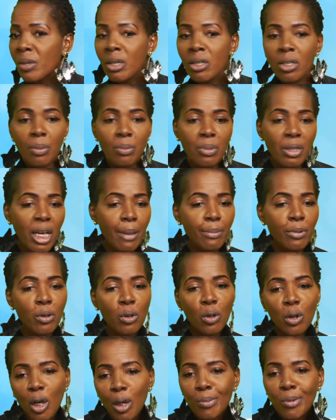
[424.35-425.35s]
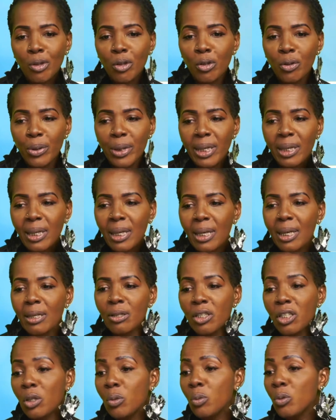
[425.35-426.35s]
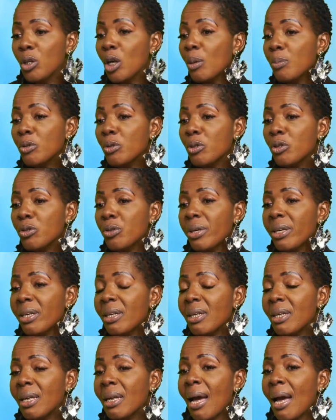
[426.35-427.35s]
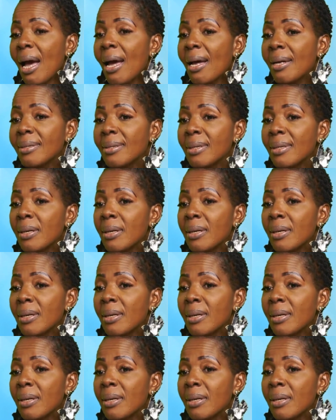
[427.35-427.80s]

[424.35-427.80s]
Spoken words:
Sometimes you come to training, she would come to training and